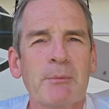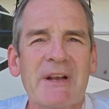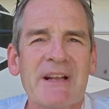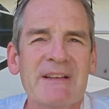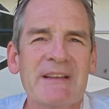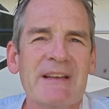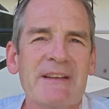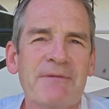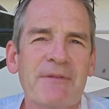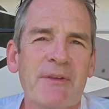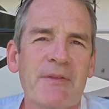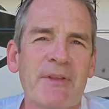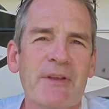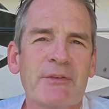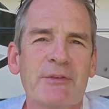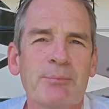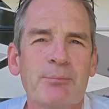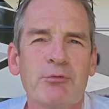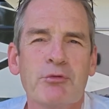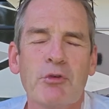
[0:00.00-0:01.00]
we're gonna need for
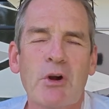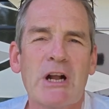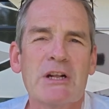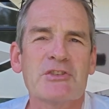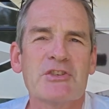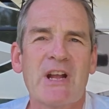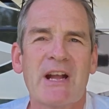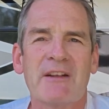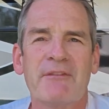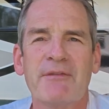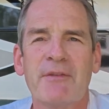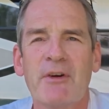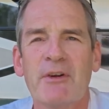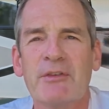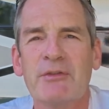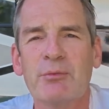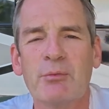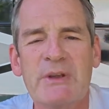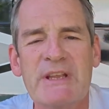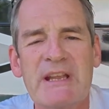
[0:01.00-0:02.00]
this project.
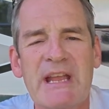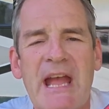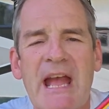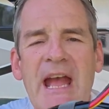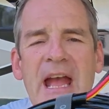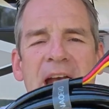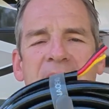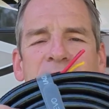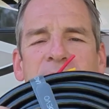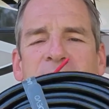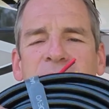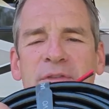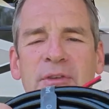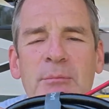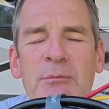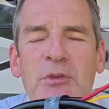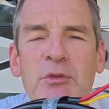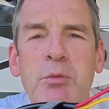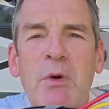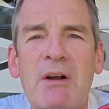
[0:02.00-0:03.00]
First, we have
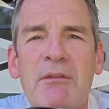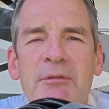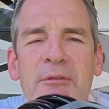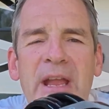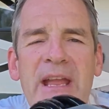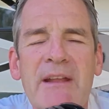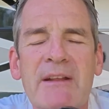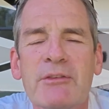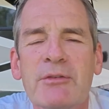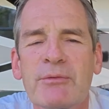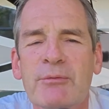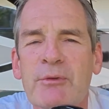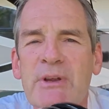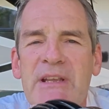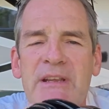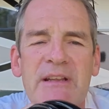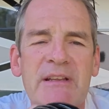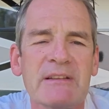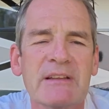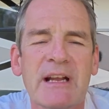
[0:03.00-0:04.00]
some 12 gauge three
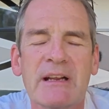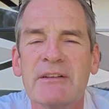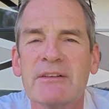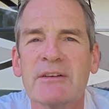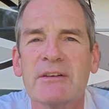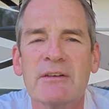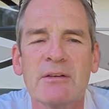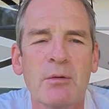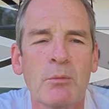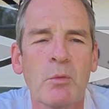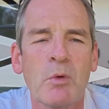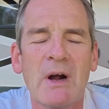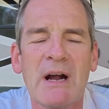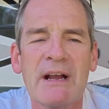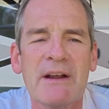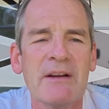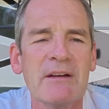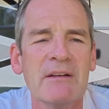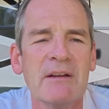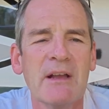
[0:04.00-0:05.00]
conductor
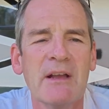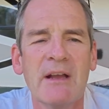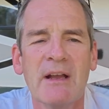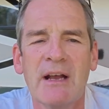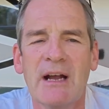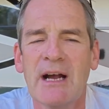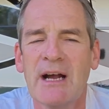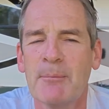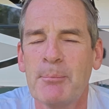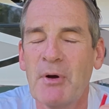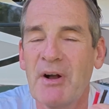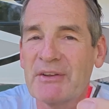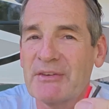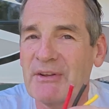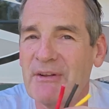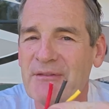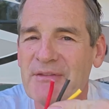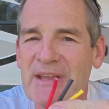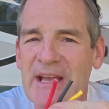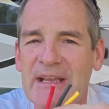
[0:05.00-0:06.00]
wire uh,
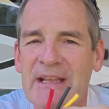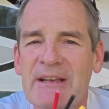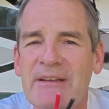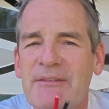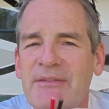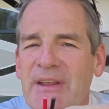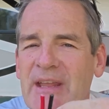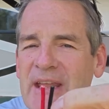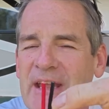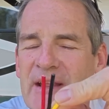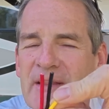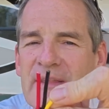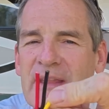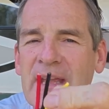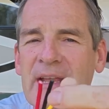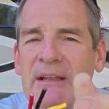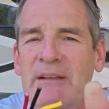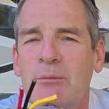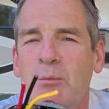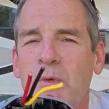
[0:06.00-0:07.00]
positive, negative, and
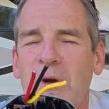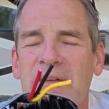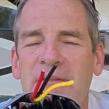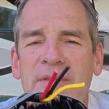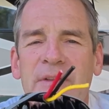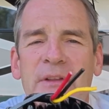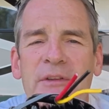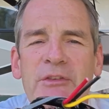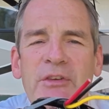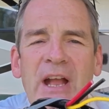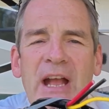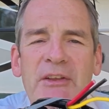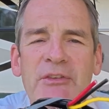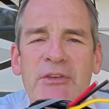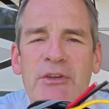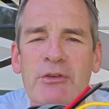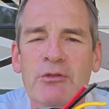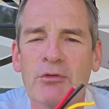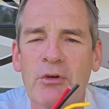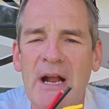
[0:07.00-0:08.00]
then one for the
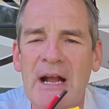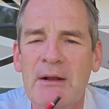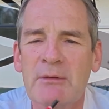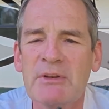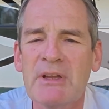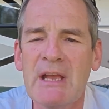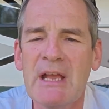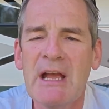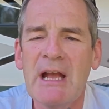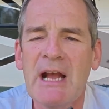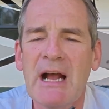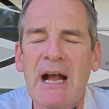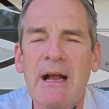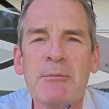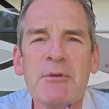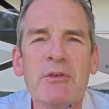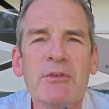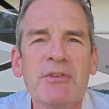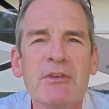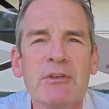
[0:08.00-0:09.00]
chassis ground. I'm
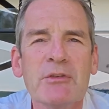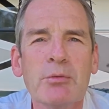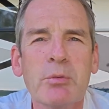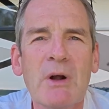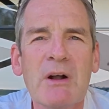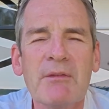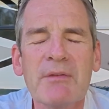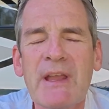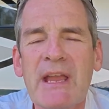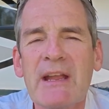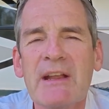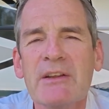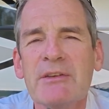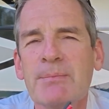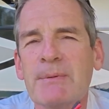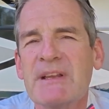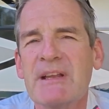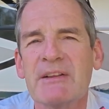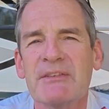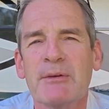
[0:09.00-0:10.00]
using 12 gauge
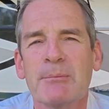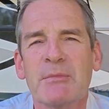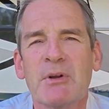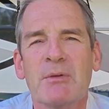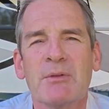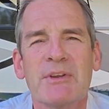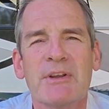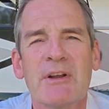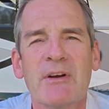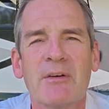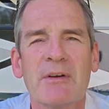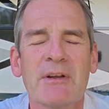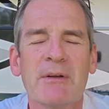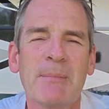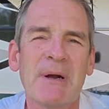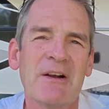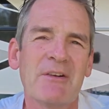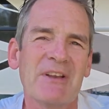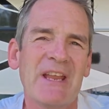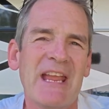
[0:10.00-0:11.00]
because I'm only going
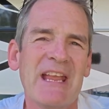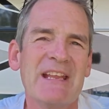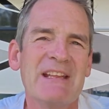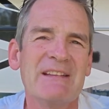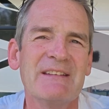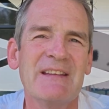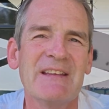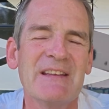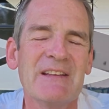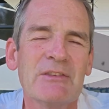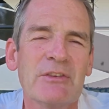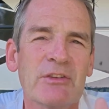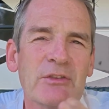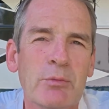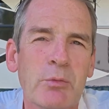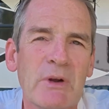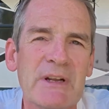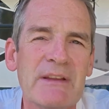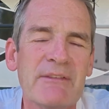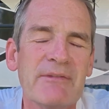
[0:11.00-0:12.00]
about 18 to
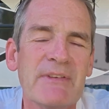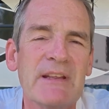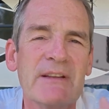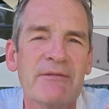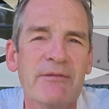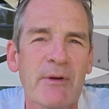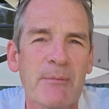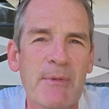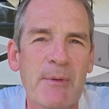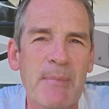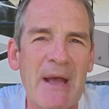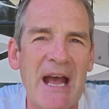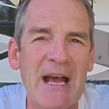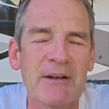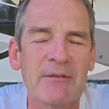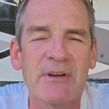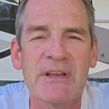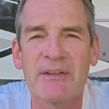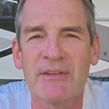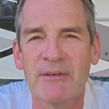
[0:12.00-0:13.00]
20 feet from the
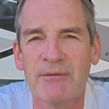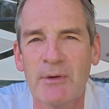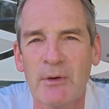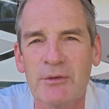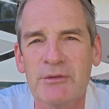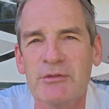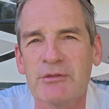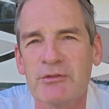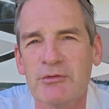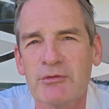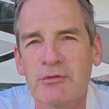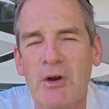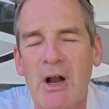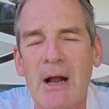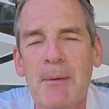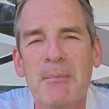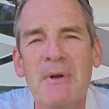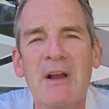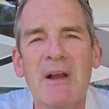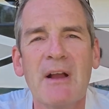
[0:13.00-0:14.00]
battery and the voltage
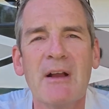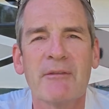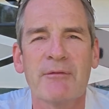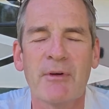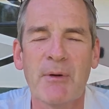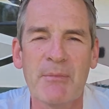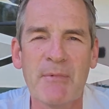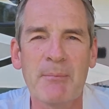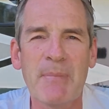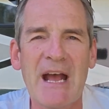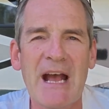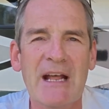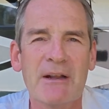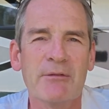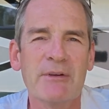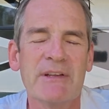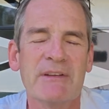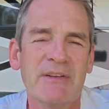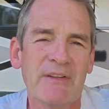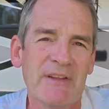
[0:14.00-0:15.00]
drop from the
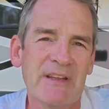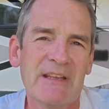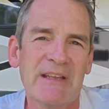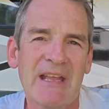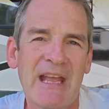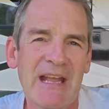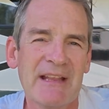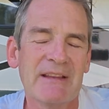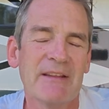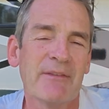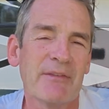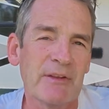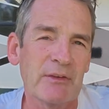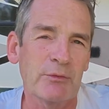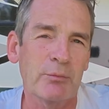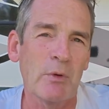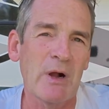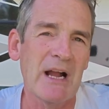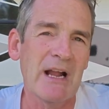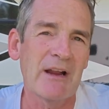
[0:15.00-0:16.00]
battery to the end of
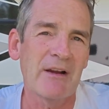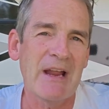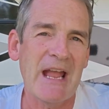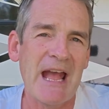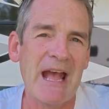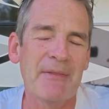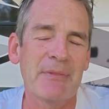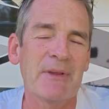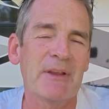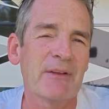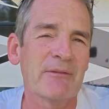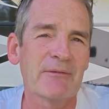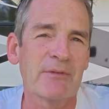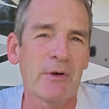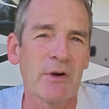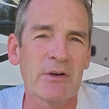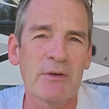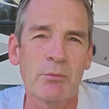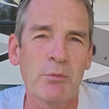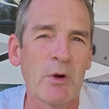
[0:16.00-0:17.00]
this wire at the
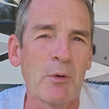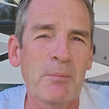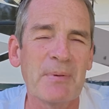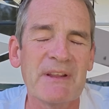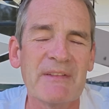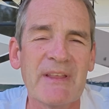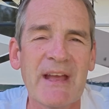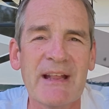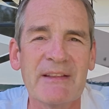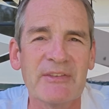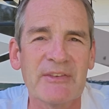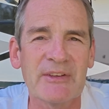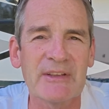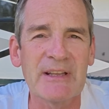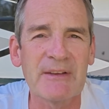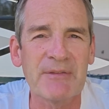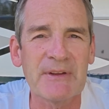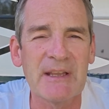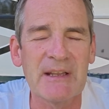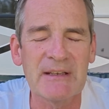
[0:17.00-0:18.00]
converter won't be that
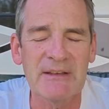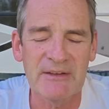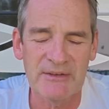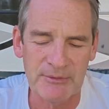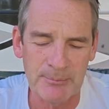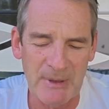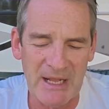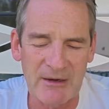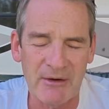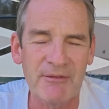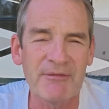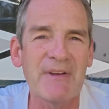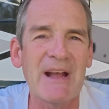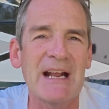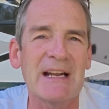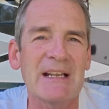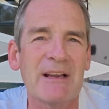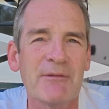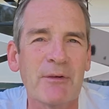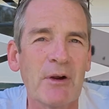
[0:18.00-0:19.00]
significant. As a matter of
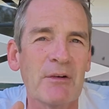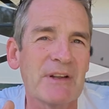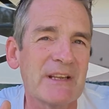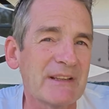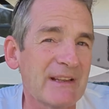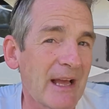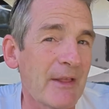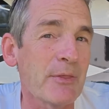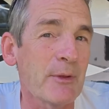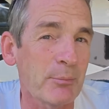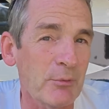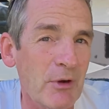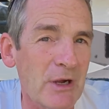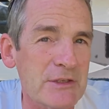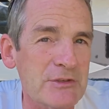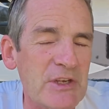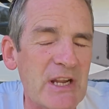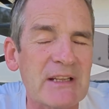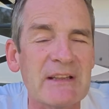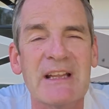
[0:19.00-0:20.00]
fact, I've already done the
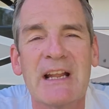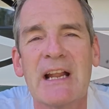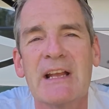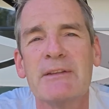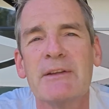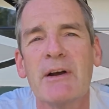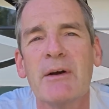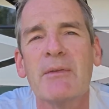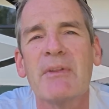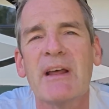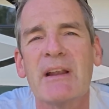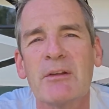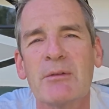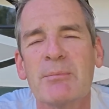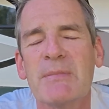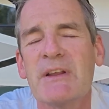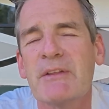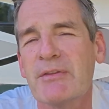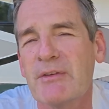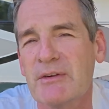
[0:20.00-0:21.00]
project and I know that'll
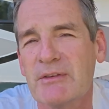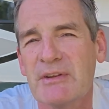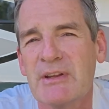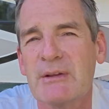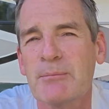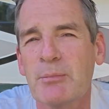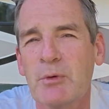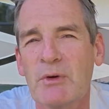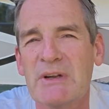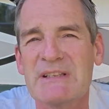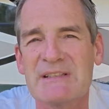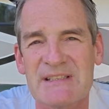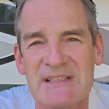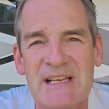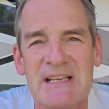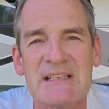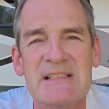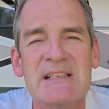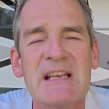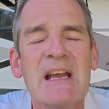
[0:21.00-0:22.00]
be
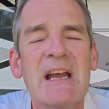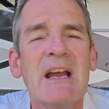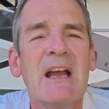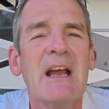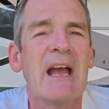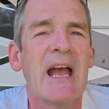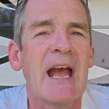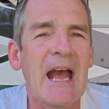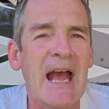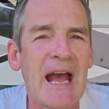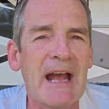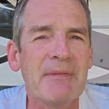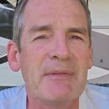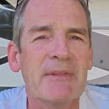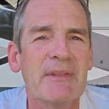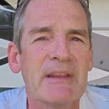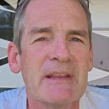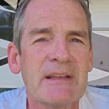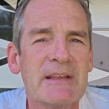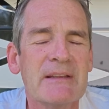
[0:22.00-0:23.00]
13.6 at
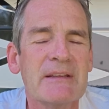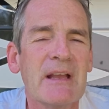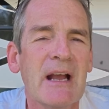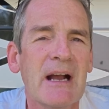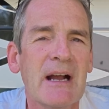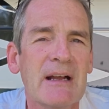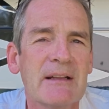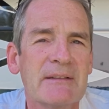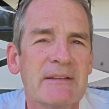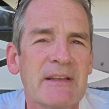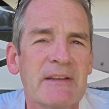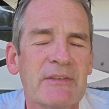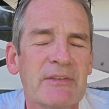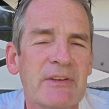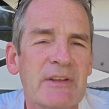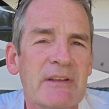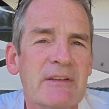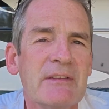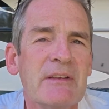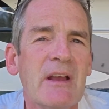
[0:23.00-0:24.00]
the uh,
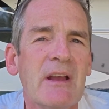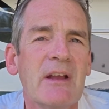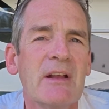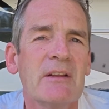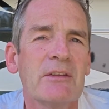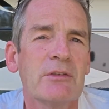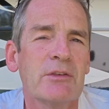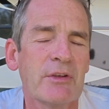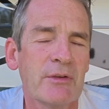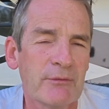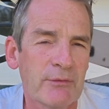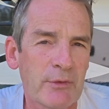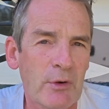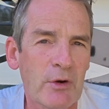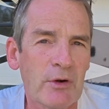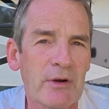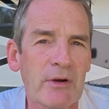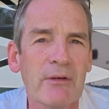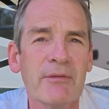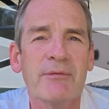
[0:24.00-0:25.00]
DC
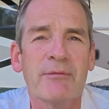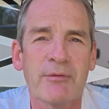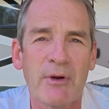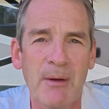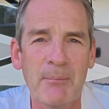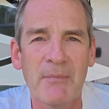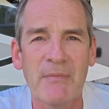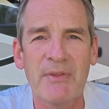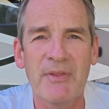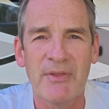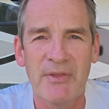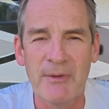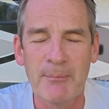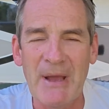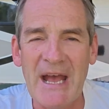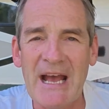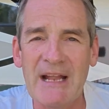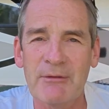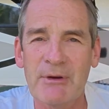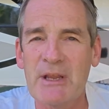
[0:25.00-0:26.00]
converter from the
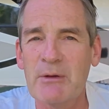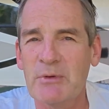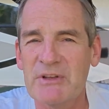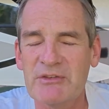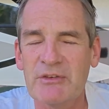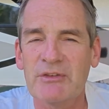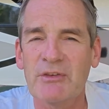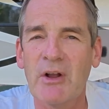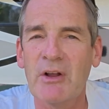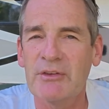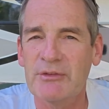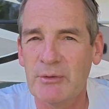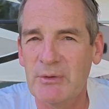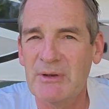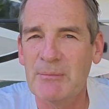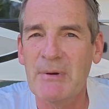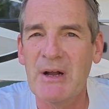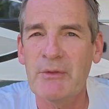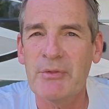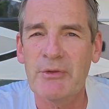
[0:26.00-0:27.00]
battery, which is also
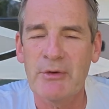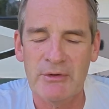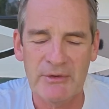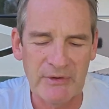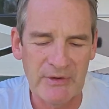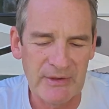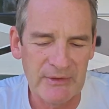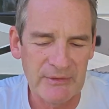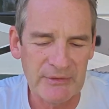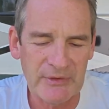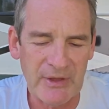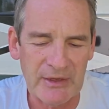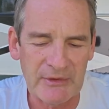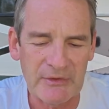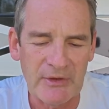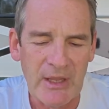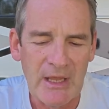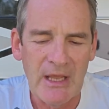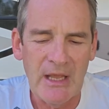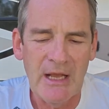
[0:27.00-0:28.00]
at about
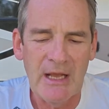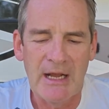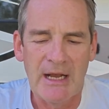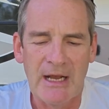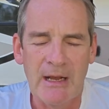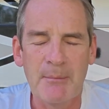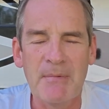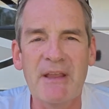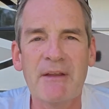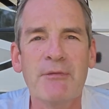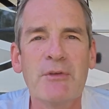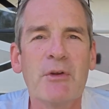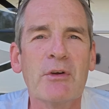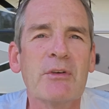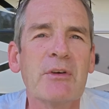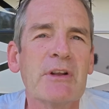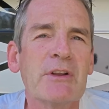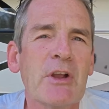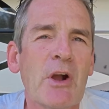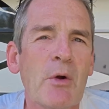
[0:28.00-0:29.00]
13.6. Um, if you're
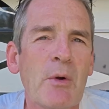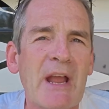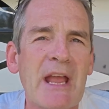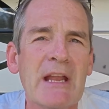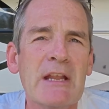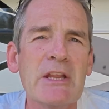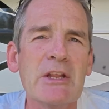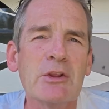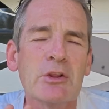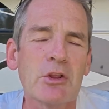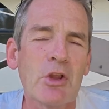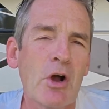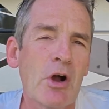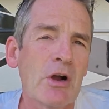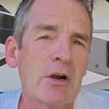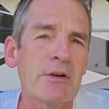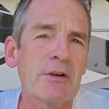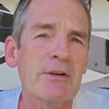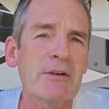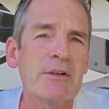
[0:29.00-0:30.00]
going to go any
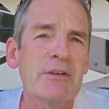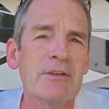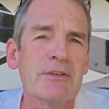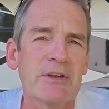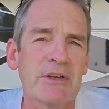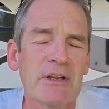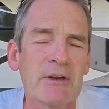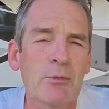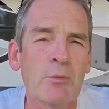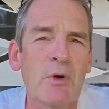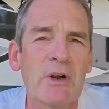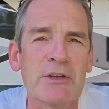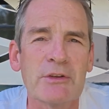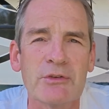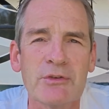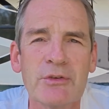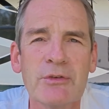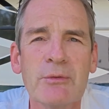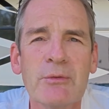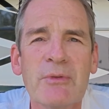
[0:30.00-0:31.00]
longer, you're going to want to
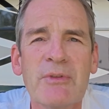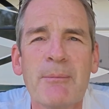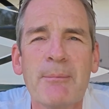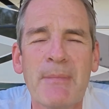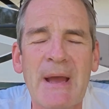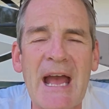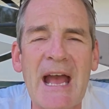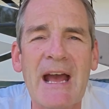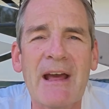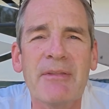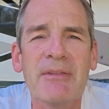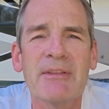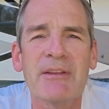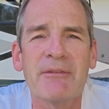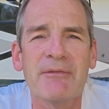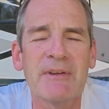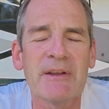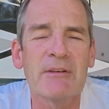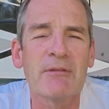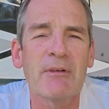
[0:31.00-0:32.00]
do the math to
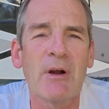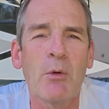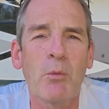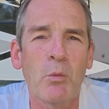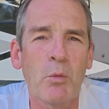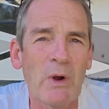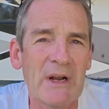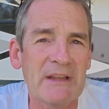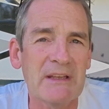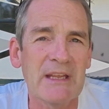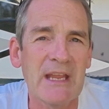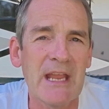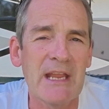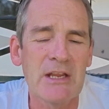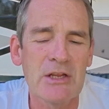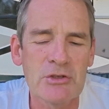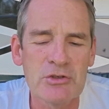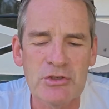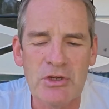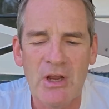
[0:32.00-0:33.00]
figure out what
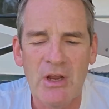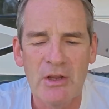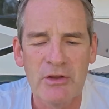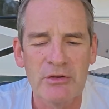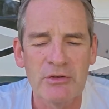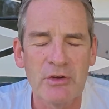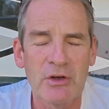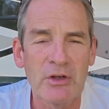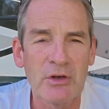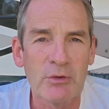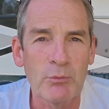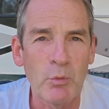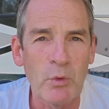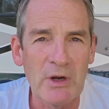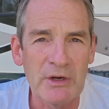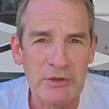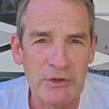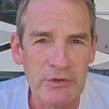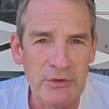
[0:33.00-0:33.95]
gauge you're going to want to